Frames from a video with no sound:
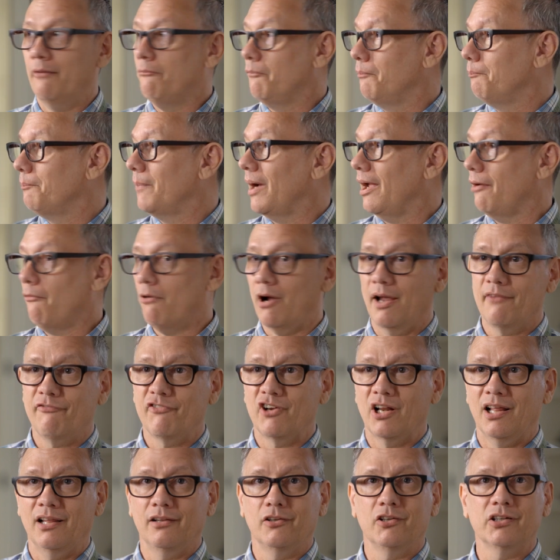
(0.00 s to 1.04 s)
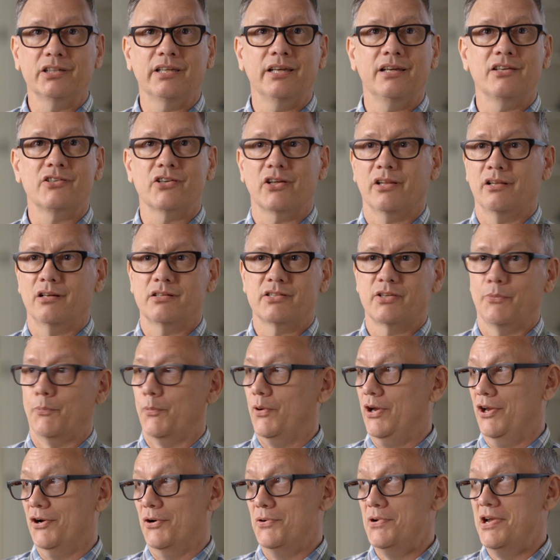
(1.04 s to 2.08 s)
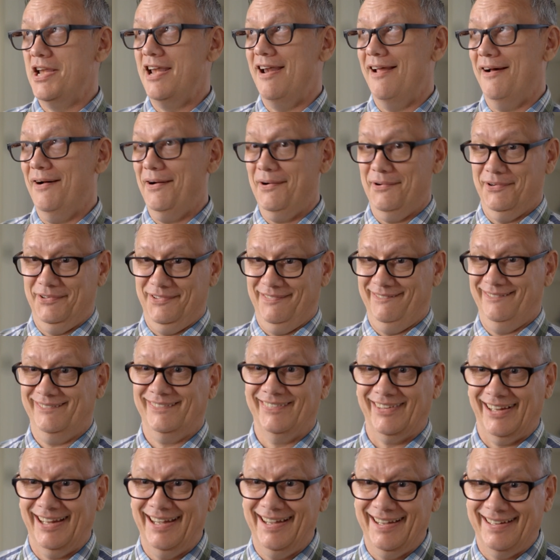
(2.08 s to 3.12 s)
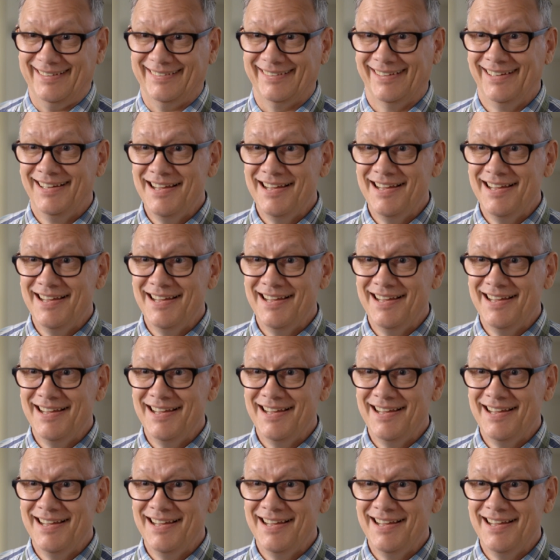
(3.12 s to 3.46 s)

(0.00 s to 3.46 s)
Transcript: And my wife and I looked at each other and said, "We don't know." Like,